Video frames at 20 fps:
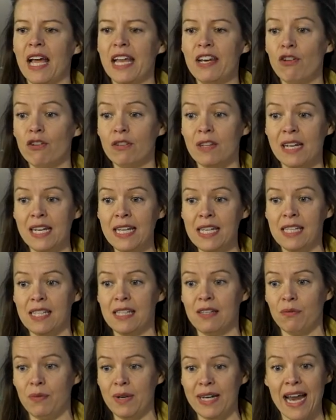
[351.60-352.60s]
and not the
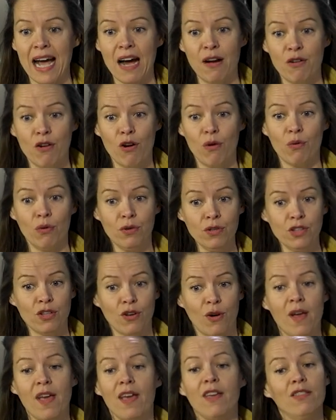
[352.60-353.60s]
least, we now know
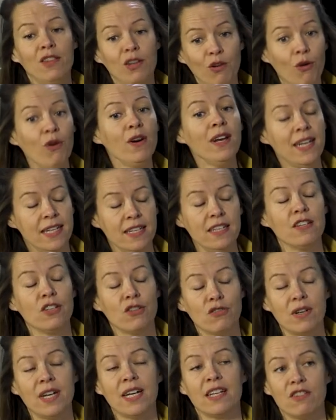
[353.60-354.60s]
also the oil
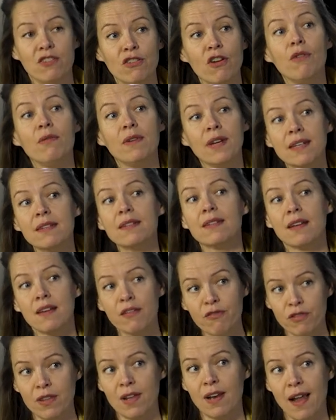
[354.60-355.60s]
industry has known it
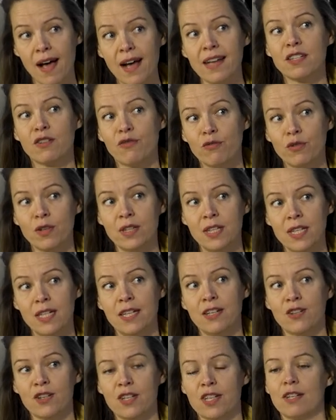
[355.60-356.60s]
for the last forty
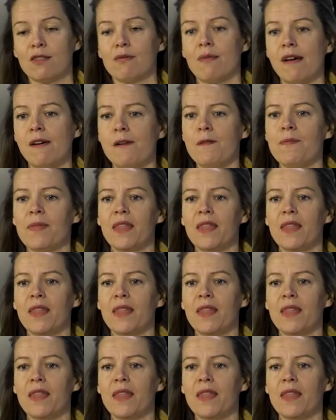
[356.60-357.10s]
years as well.